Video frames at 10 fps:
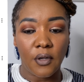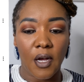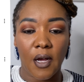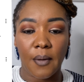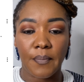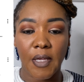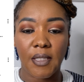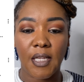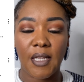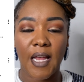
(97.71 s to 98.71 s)
Um, it
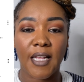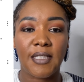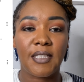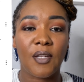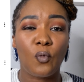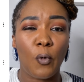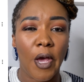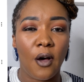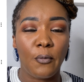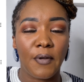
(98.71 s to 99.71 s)
did not sit
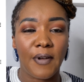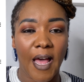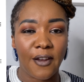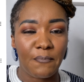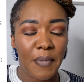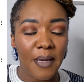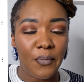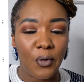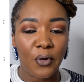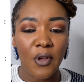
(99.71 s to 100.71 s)
well with a lot of
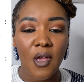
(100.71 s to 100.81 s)
people